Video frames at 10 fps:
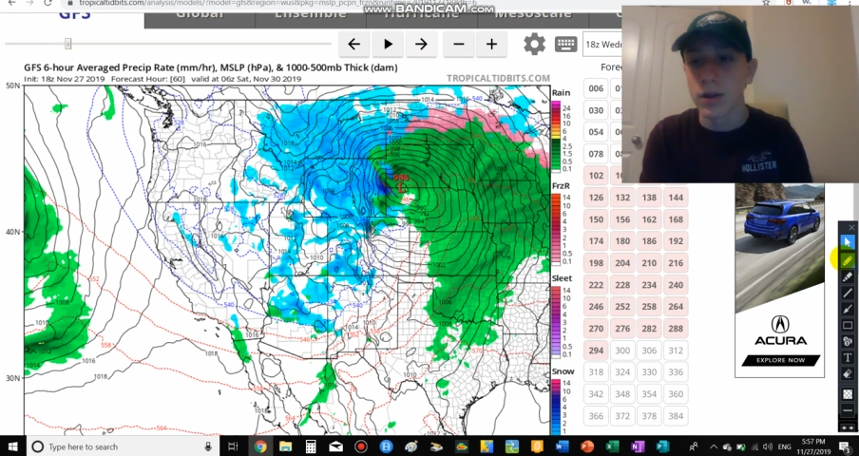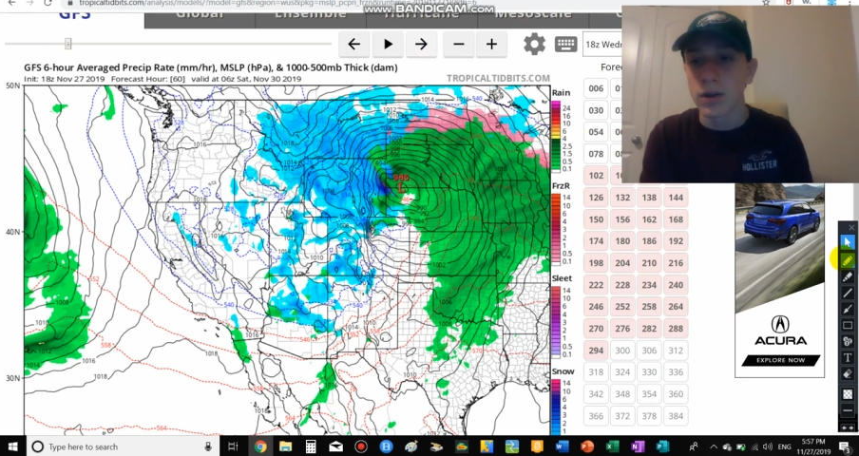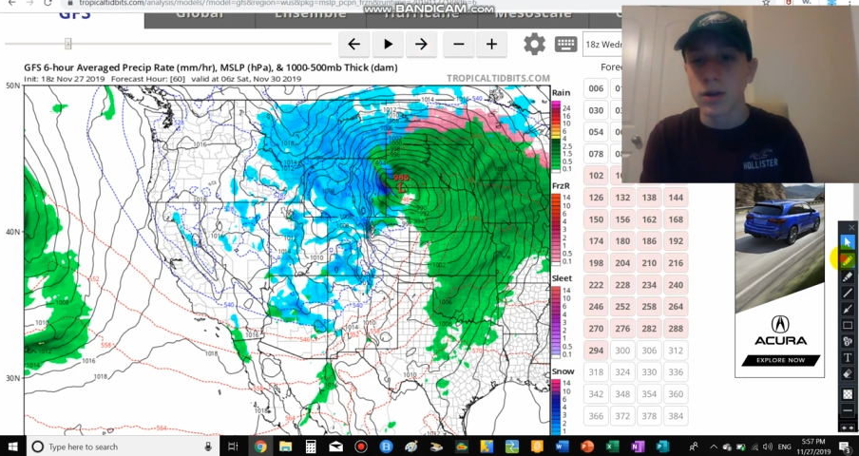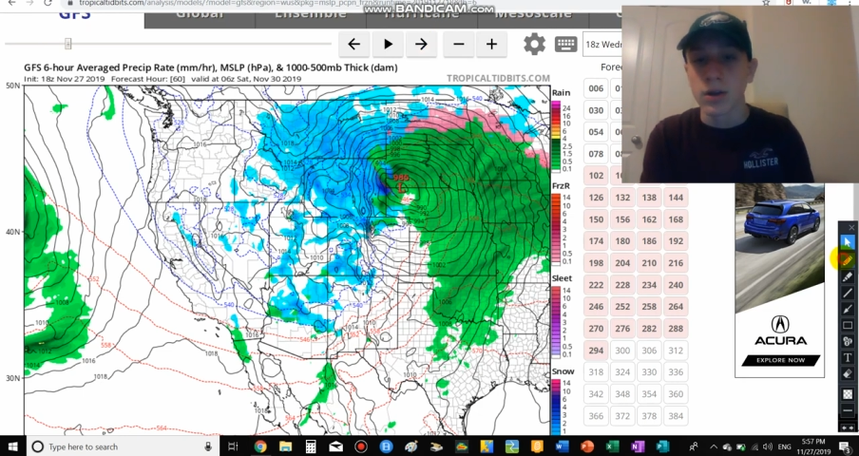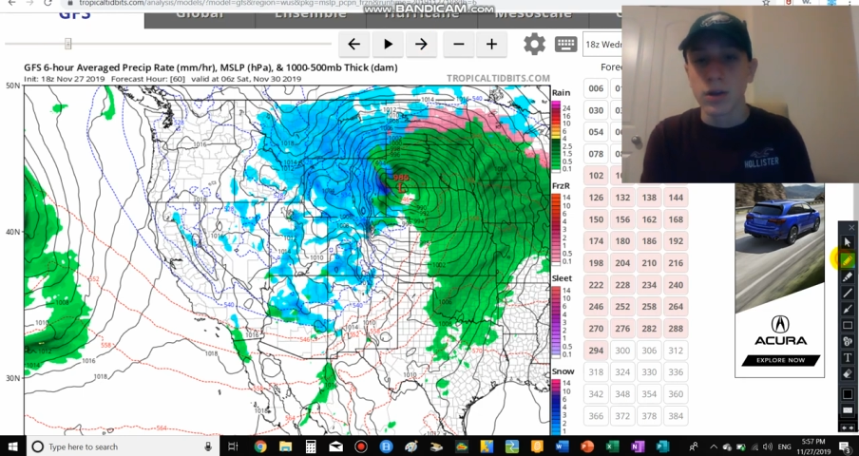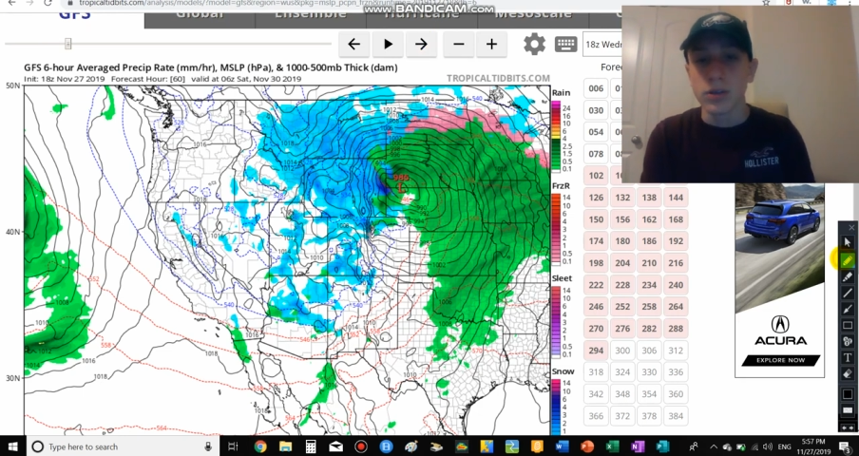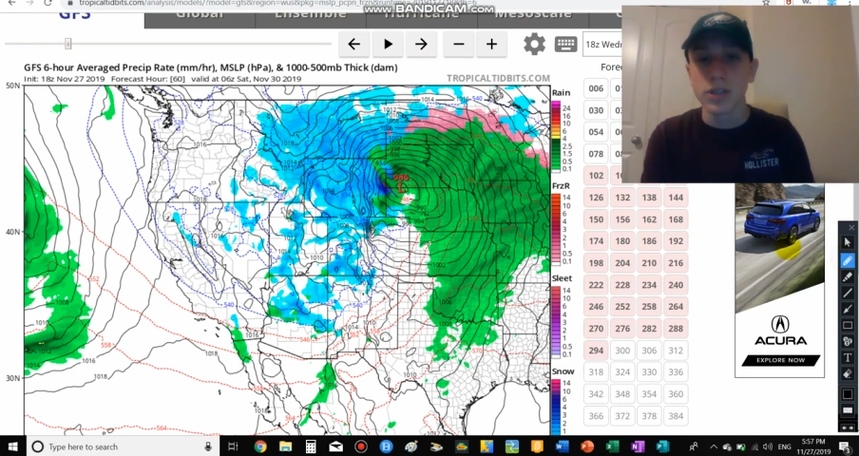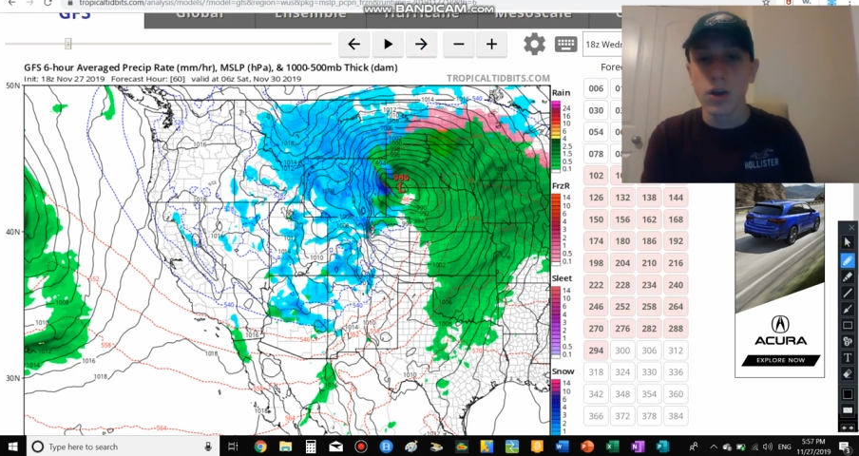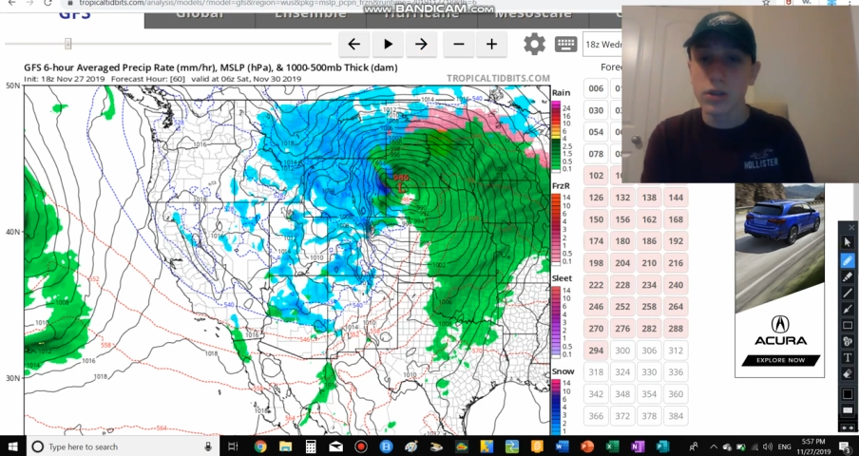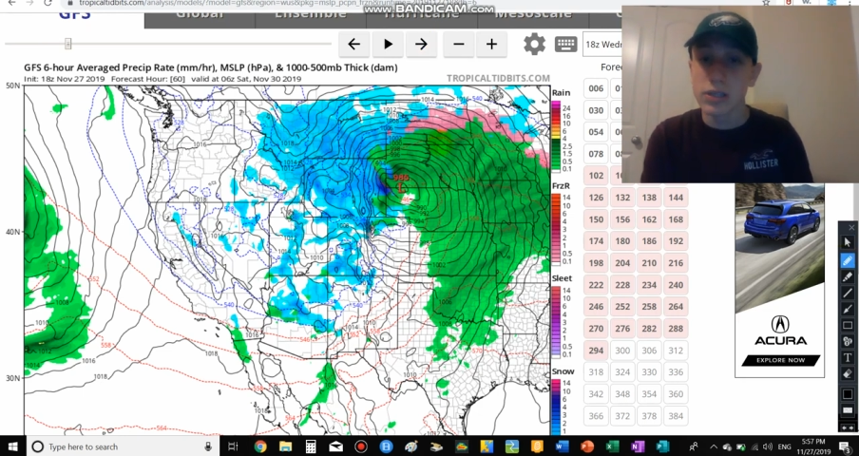So
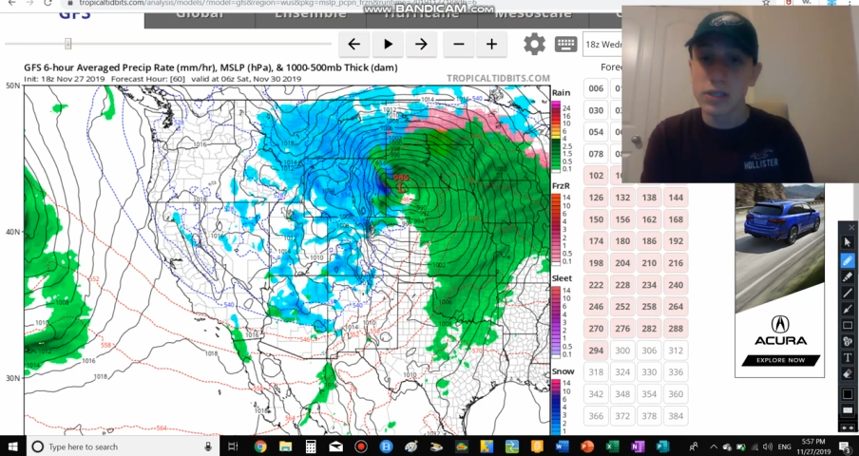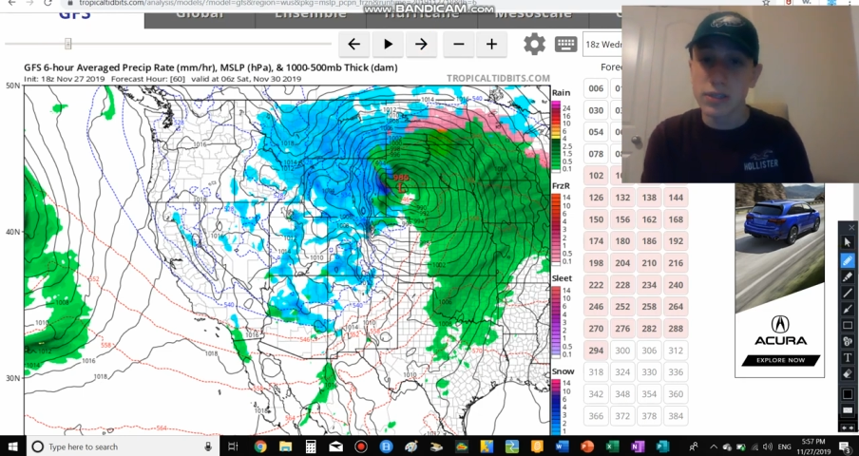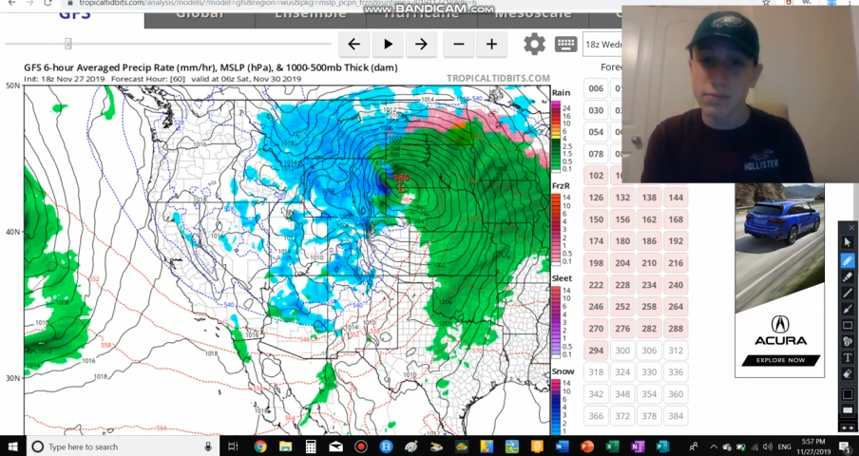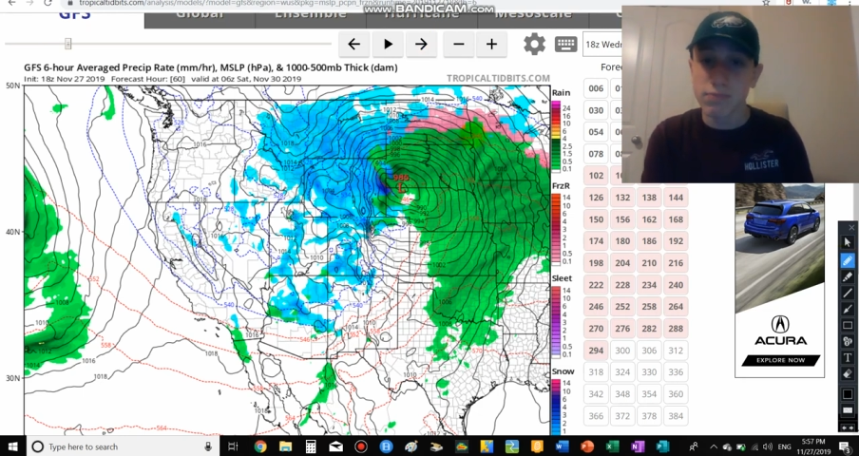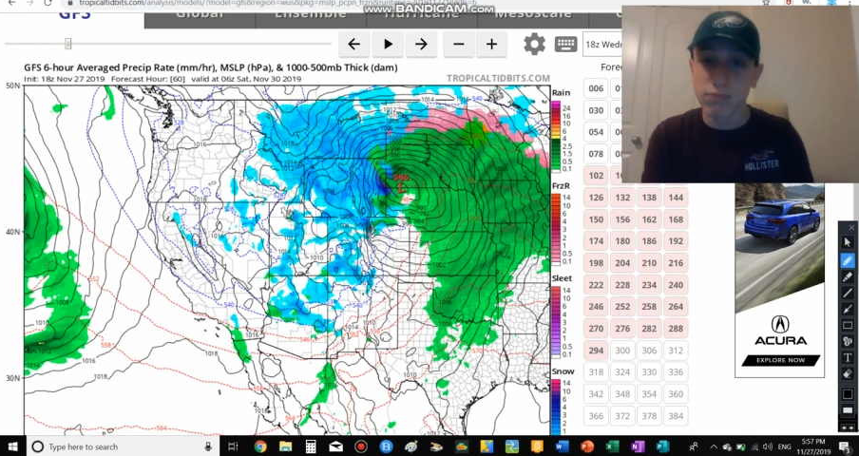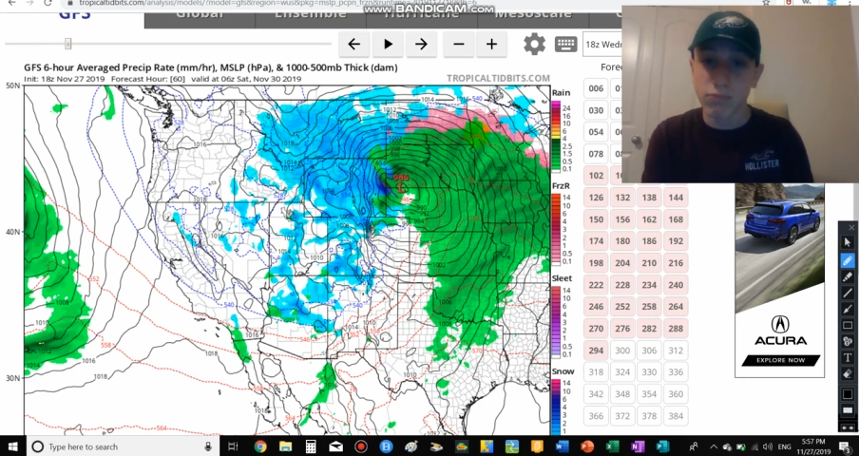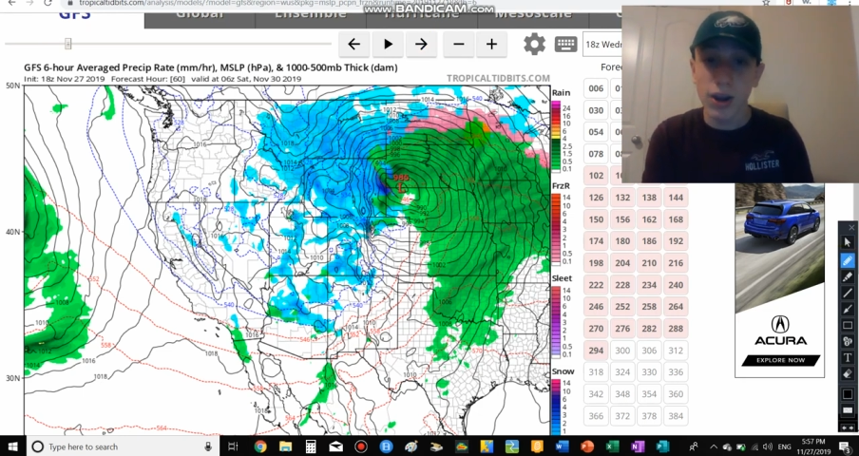the